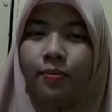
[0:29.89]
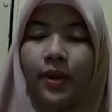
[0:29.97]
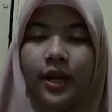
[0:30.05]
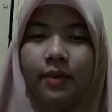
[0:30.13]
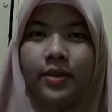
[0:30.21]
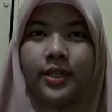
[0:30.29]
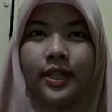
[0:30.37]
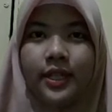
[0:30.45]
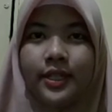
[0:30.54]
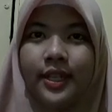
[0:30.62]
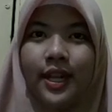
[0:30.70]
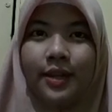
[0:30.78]
My name is
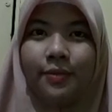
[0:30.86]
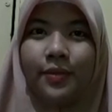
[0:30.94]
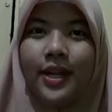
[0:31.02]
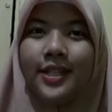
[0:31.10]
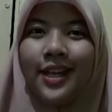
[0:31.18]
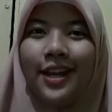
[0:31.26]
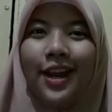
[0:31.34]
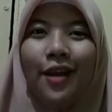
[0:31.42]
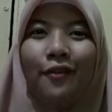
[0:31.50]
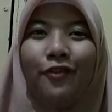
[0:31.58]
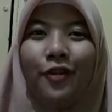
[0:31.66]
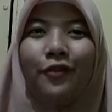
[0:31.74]
Nisrina Nibras and
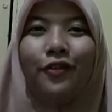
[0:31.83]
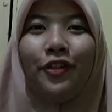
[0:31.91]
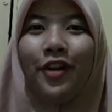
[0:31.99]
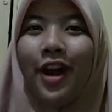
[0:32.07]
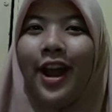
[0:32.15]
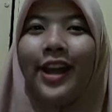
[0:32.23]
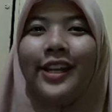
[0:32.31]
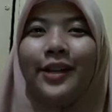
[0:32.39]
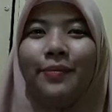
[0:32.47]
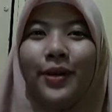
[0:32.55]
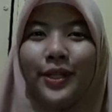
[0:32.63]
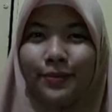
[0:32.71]
I'm from 4A in
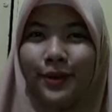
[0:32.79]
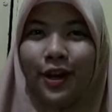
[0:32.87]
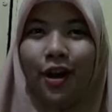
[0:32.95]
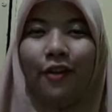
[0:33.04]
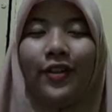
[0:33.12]
Department of